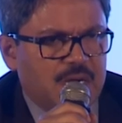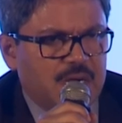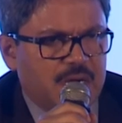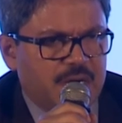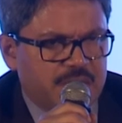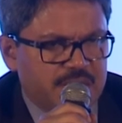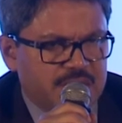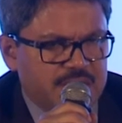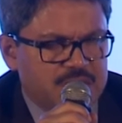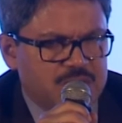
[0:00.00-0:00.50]

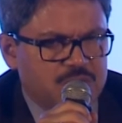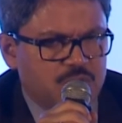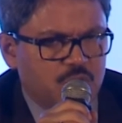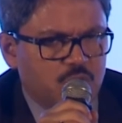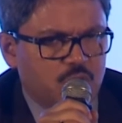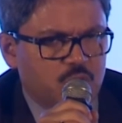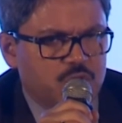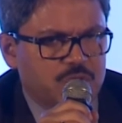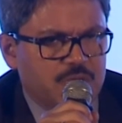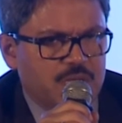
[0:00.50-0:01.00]
harness
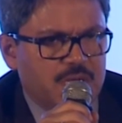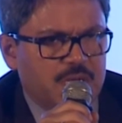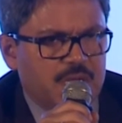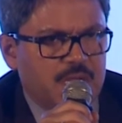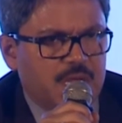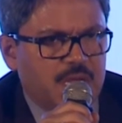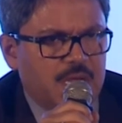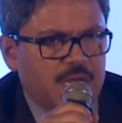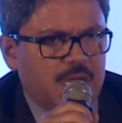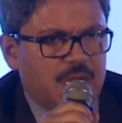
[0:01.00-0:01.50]
those and
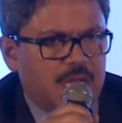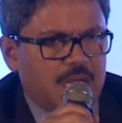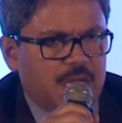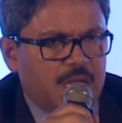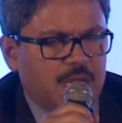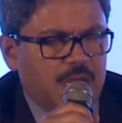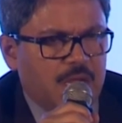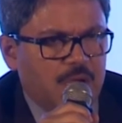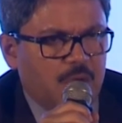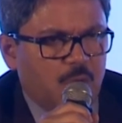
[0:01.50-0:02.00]
uh,
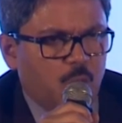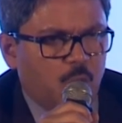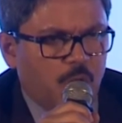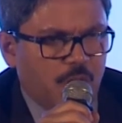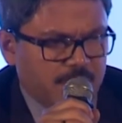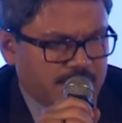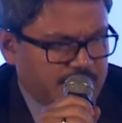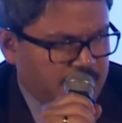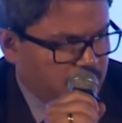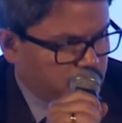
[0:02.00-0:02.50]

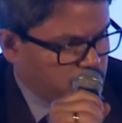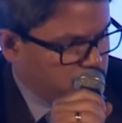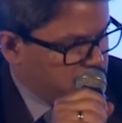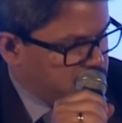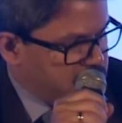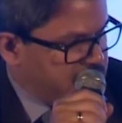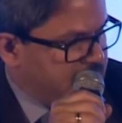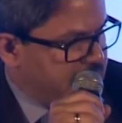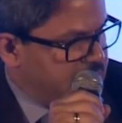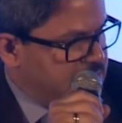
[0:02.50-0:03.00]
work along
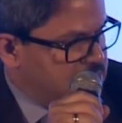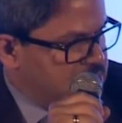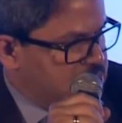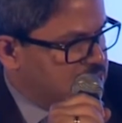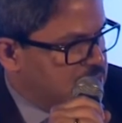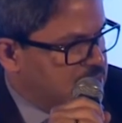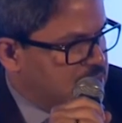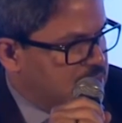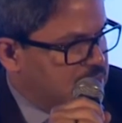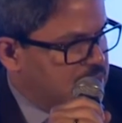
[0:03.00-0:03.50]
those
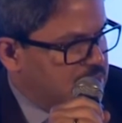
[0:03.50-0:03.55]
lines.